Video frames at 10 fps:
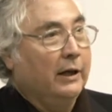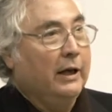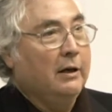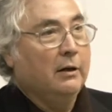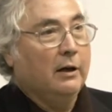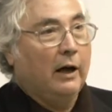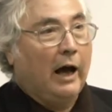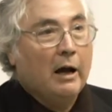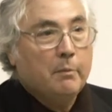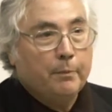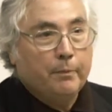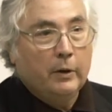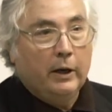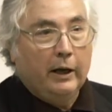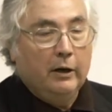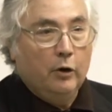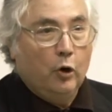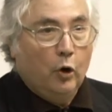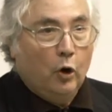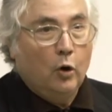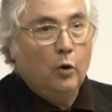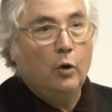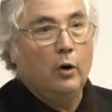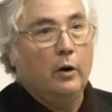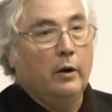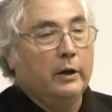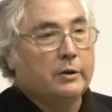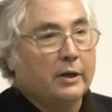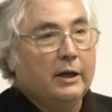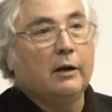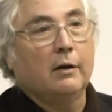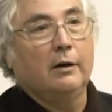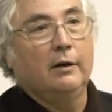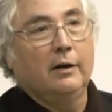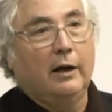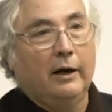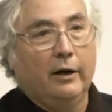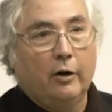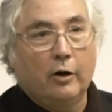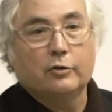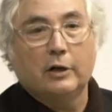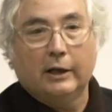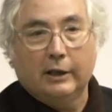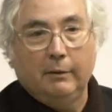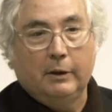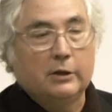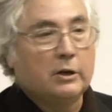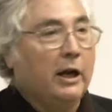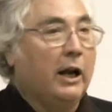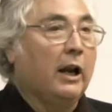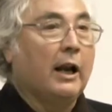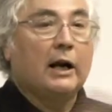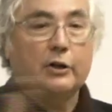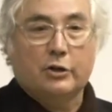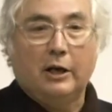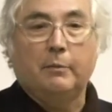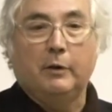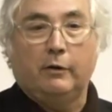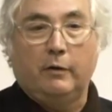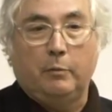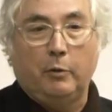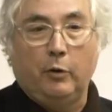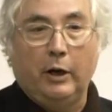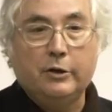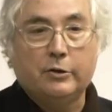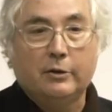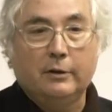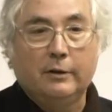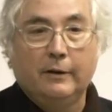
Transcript: in low-skill agricultural activities a large segment of the population,